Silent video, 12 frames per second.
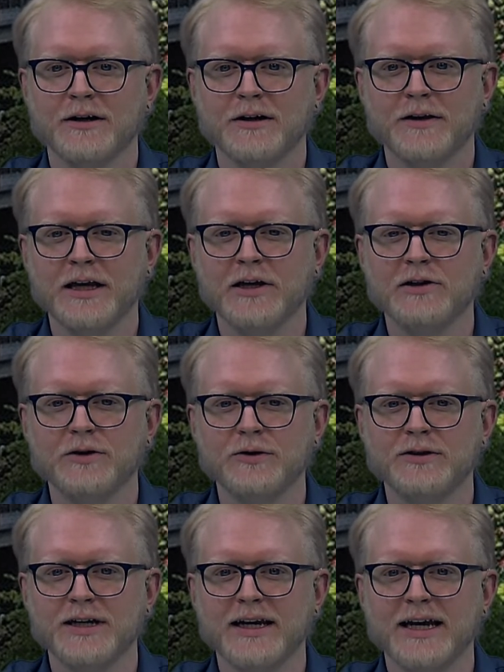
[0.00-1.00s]
They
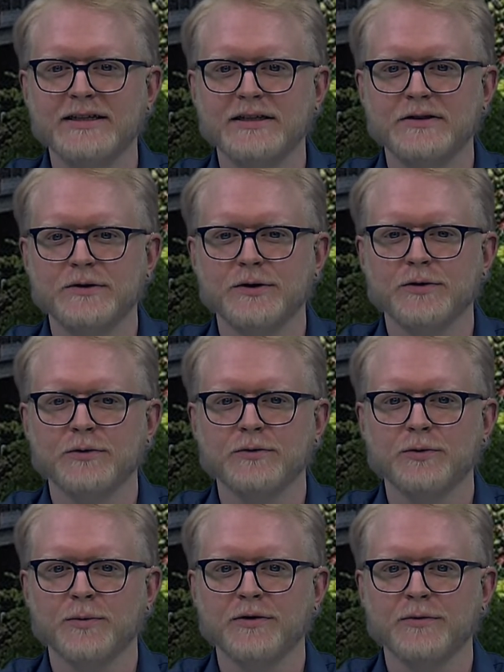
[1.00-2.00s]
include a 92-year-old
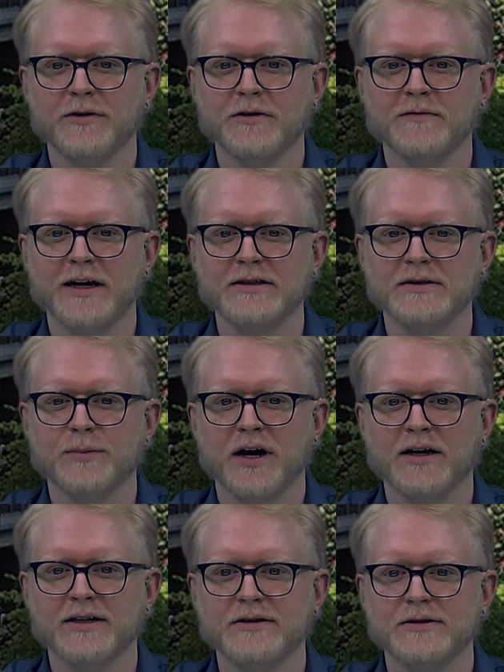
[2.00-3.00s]
woman with advanced
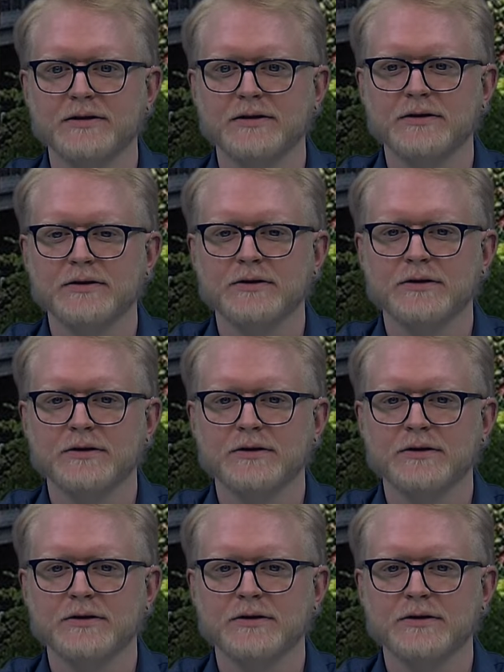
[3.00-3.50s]
Parkinson's